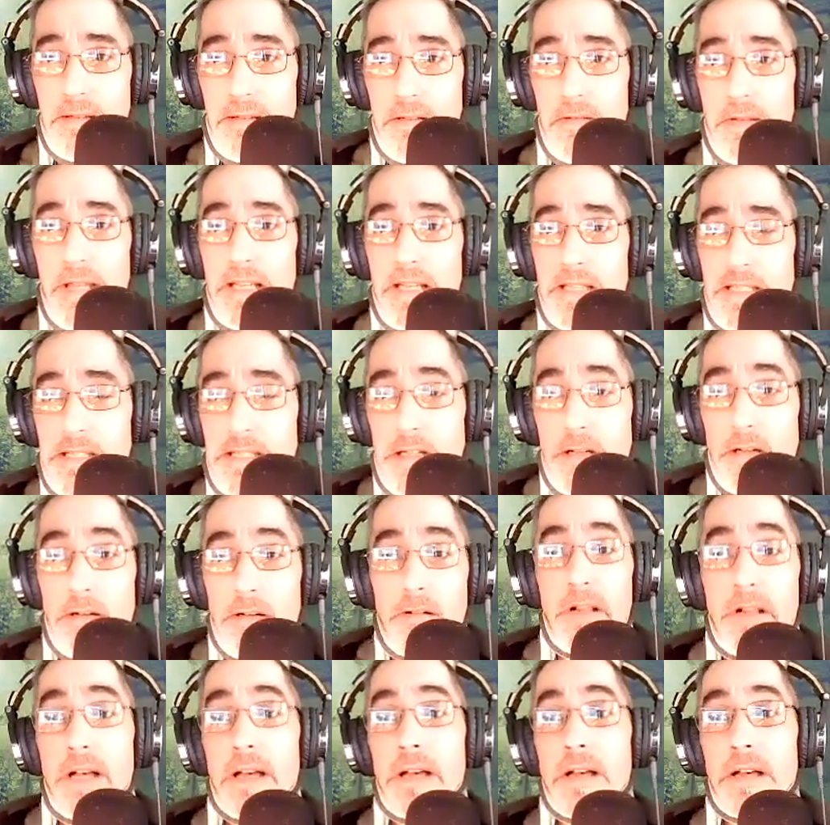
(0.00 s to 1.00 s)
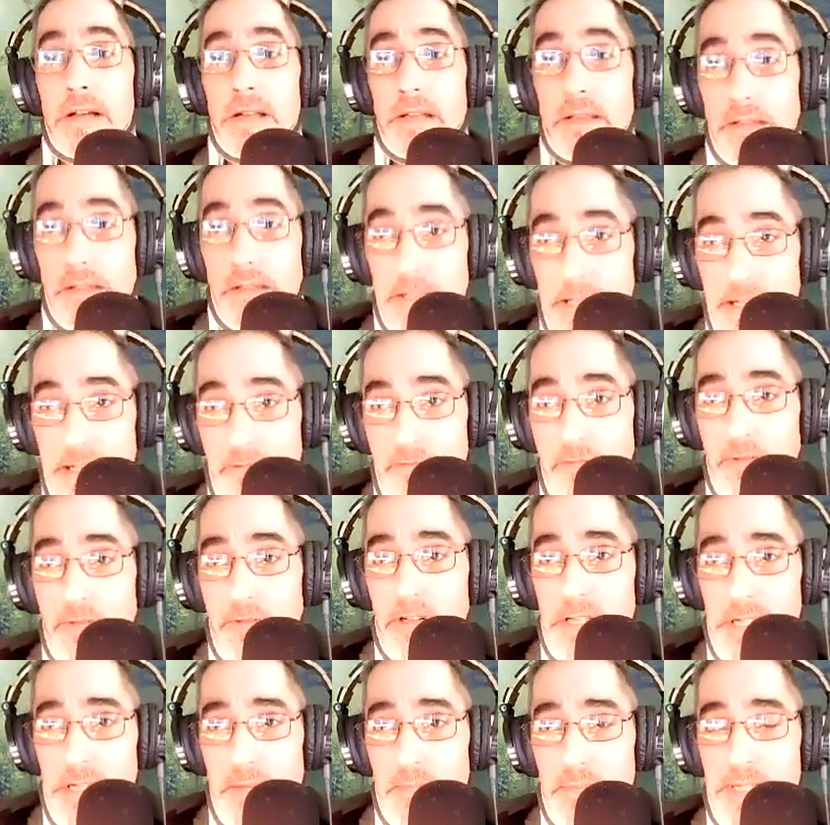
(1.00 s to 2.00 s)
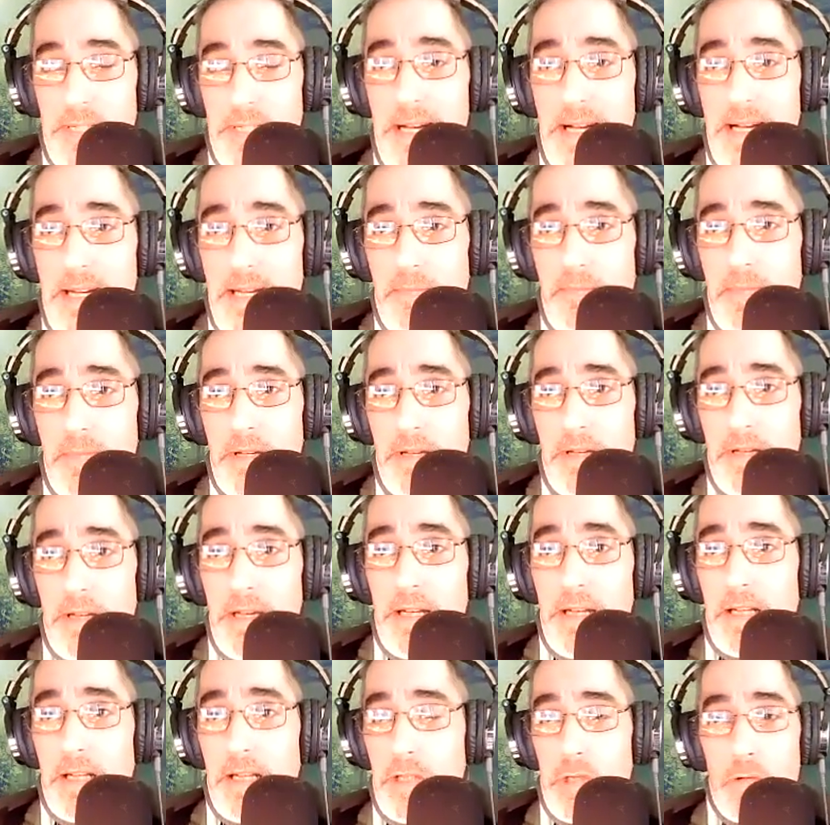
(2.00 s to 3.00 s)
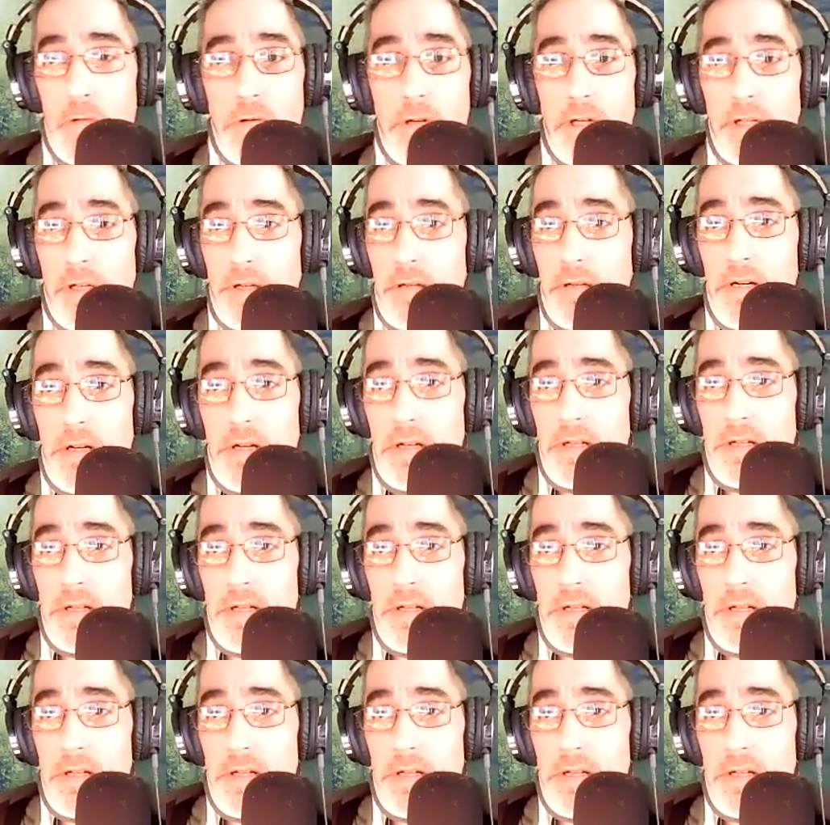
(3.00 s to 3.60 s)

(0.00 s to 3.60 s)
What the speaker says: Do they still live for some time and endure